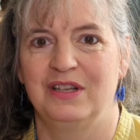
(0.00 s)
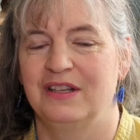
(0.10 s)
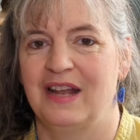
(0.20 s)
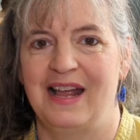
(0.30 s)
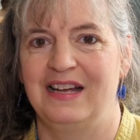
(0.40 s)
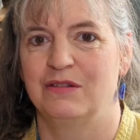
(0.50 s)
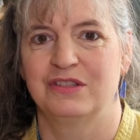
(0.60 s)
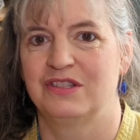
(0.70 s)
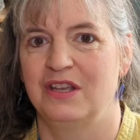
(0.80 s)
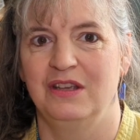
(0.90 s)
learnt how
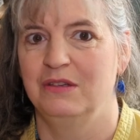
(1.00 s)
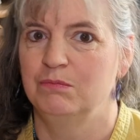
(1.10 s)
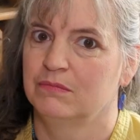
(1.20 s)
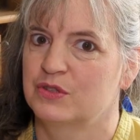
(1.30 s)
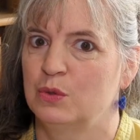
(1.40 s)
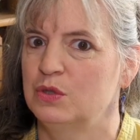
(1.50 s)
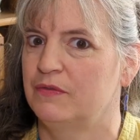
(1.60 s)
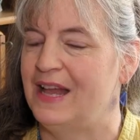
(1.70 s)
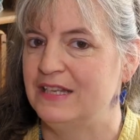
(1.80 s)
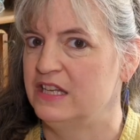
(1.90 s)
to sort of
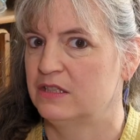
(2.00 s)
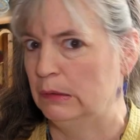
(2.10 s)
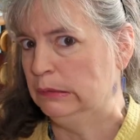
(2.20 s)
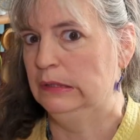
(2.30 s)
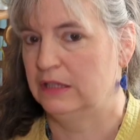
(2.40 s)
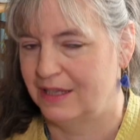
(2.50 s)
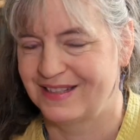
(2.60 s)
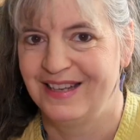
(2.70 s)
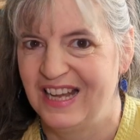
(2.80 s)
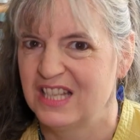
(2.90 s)
edit.
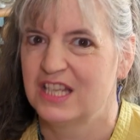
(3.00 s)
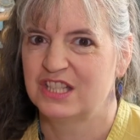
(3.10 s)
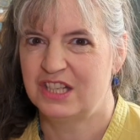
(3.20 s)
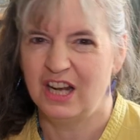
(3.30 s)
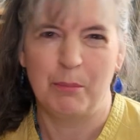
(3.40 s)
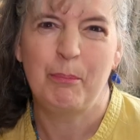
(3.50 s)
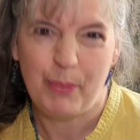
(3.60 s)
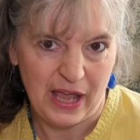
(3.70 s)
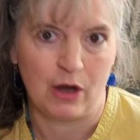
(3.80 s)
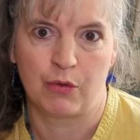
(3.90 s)
Still a
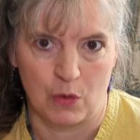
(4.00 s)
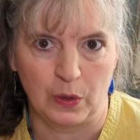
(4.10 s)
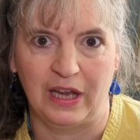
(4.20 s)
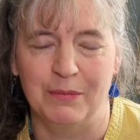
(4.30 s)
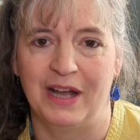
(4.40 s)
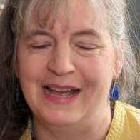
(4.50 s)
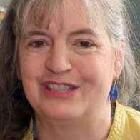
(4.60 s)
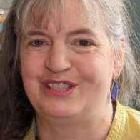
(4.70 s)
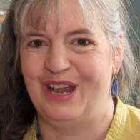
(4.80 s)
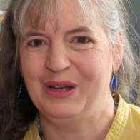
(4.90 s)
bit cronky, my
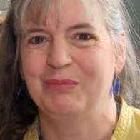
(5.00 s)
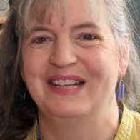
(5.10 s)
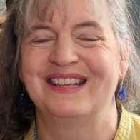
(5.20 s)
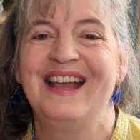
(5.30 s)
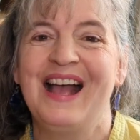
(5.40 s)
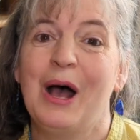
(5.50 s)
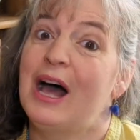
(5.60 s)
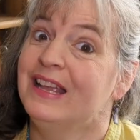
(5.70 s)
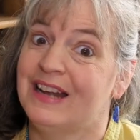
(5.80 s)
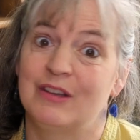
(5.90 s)
editing, but
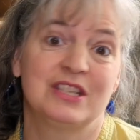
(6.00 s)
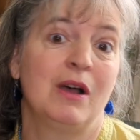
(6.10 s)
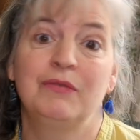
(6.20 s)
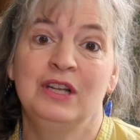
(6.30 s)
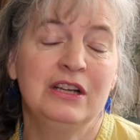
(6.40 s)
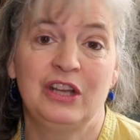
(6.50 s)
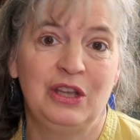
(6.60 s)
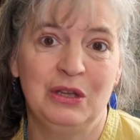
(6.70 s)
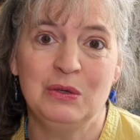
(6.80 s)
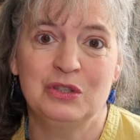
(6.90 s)
so I've learned a
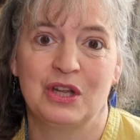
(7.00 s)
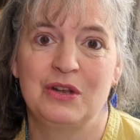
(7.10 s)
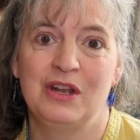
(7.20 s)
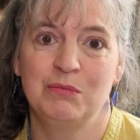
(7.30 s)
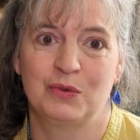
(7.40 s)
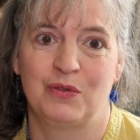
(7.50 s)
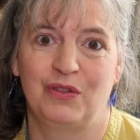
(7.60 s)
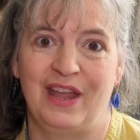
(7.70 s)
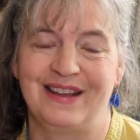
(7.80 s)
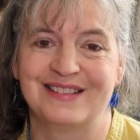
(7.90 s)
huge number of
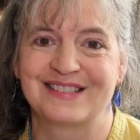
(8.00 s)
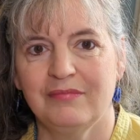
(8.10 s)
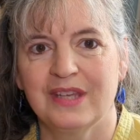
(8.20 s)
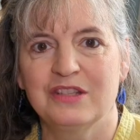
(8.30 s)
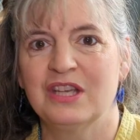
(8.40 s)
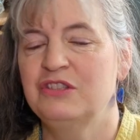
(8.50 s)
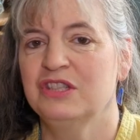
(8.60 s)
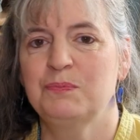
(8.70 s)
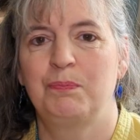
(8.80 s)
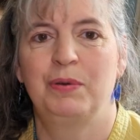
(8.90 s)
things. So
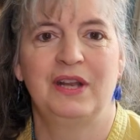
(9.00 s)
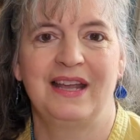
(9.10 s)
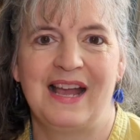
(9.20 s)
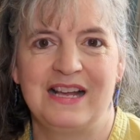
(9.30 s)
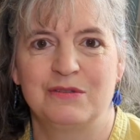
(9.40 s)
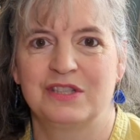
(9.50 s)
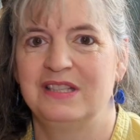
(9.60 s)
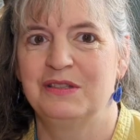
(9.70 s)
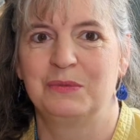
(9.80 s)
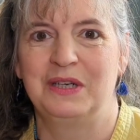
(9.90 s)
just putting it out
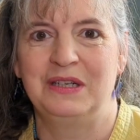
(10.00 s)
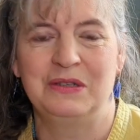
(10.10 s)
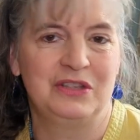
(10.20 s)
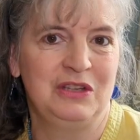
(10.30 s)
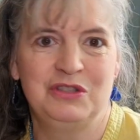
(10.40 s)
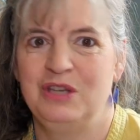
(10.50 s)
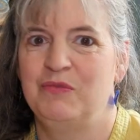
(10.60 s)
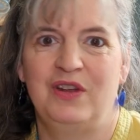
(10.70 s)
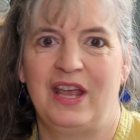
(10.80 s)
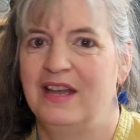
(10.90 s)
into the world, YouTube
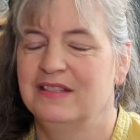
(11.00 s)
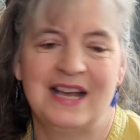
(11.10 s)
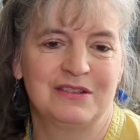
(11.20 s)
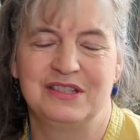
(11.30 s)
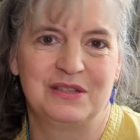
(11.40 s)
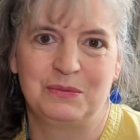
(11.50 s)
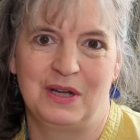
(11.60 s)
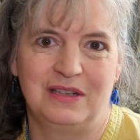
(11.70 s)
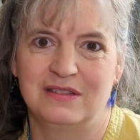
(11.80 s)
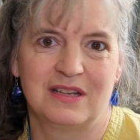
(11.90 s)
videos out into the
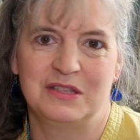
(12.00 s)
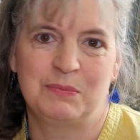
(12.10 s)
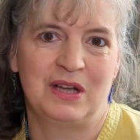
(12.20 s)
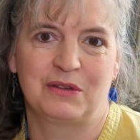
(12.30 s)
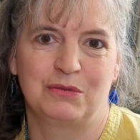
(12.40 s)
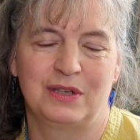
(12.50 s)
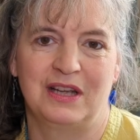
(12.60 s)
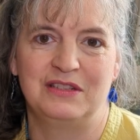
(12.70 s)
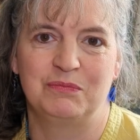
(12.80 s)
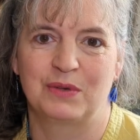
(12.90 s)
world, is part of the
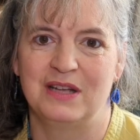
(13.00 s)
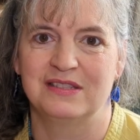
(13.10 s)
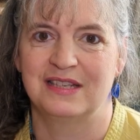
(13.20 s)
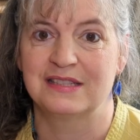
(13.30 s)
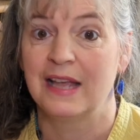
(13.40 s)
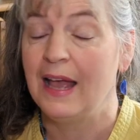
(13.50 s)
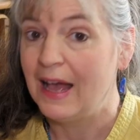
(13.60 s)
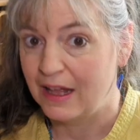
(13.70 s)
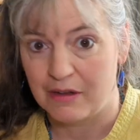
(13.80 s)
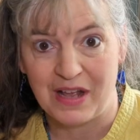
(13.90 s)
creative process,
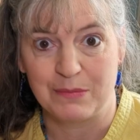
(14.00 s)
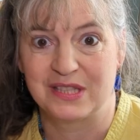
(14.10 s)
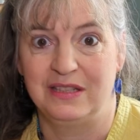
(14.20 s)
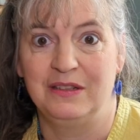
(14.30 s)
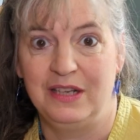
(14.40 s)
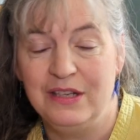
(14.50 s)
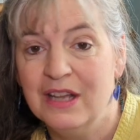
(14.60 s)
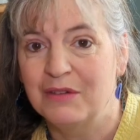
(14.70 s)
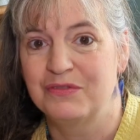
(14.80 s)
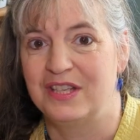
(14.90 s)
and I've absolutely
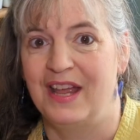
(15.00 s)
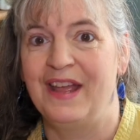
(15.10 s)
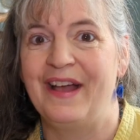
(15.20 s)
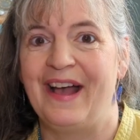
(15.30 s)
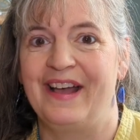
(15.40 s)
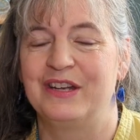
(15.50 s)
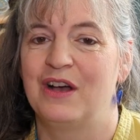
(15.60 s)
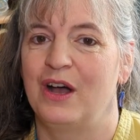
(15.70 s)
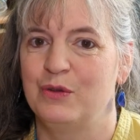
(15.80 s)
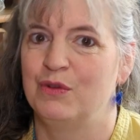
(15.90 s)
loved it, and
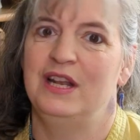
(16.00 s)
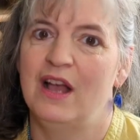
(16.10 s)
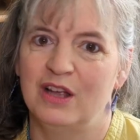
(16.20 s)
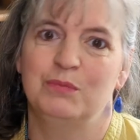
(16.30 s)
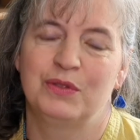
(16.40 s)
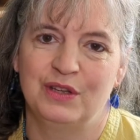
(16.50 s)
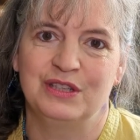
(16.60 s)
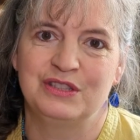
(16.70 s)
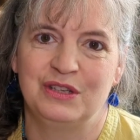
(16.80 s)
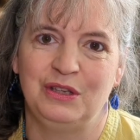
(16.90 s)
I really hope
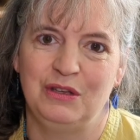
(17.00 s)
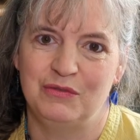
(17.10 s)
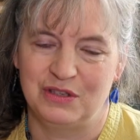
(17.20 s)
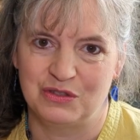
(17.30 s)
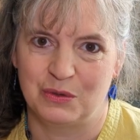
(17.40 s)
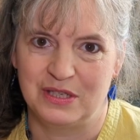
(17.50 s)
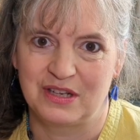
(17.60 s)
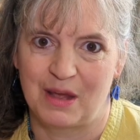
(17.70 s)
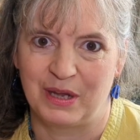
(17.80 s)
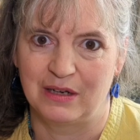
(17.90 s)
that you've enjoyed
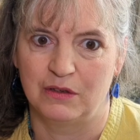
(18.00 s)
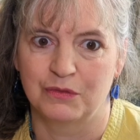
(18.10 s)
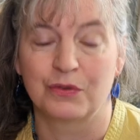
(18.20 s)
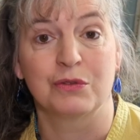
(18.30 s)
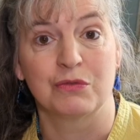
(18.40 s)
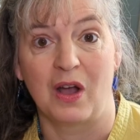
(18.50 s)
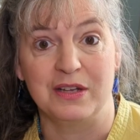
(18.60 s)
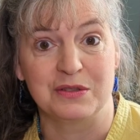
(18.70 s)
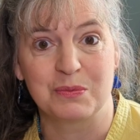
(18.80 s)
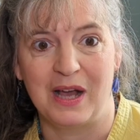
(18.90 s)
coming along for the ride
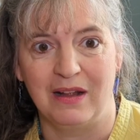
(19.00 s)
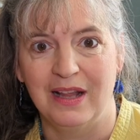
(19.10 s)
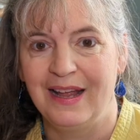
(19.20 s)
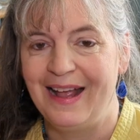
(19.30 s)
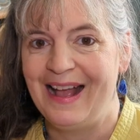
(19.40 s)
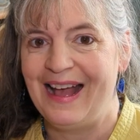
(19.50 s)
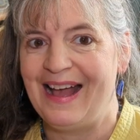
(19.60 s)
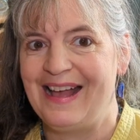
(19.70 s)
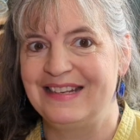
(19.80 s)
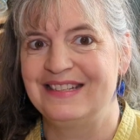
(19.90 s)
as well.
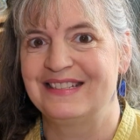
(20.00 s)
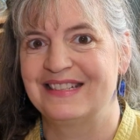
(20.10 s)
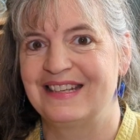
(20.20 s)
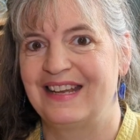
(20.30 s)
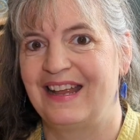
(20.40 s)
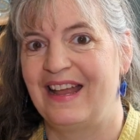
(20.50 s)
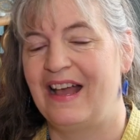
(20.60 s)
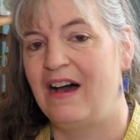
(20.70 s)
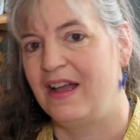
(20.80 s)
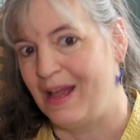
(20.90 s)
And
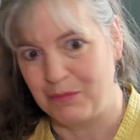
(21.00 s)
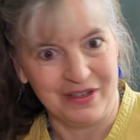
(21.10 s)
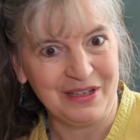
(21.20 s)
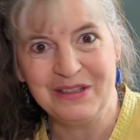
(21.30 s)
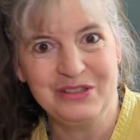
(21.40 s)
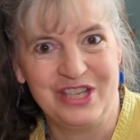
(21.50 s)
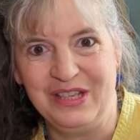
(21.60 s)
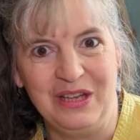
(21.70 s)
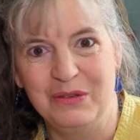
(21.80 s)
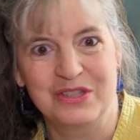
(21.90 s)
I am going to
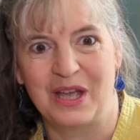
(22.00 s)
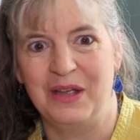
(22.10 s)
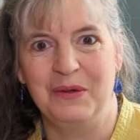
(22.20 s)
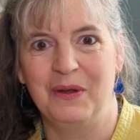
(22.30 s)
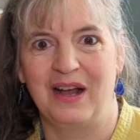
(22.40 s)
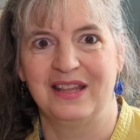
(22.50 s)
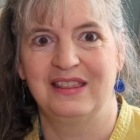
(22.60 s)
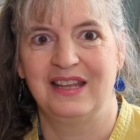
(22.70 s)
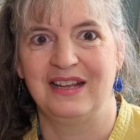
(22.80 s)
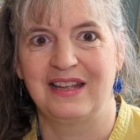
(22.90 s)
continue. So I
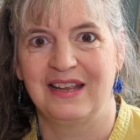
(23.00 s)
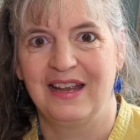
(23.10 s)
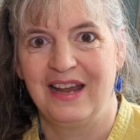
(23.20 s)
think,